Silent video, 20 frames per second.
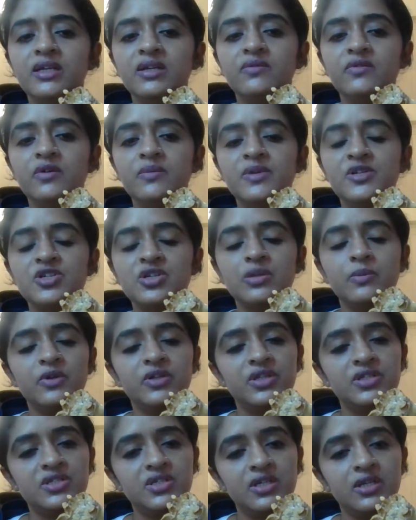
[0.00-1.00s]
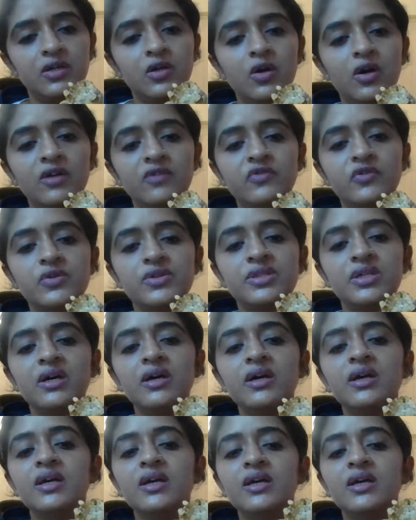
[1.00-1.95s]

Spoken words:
Then we mentioned about the pterygoid fossa.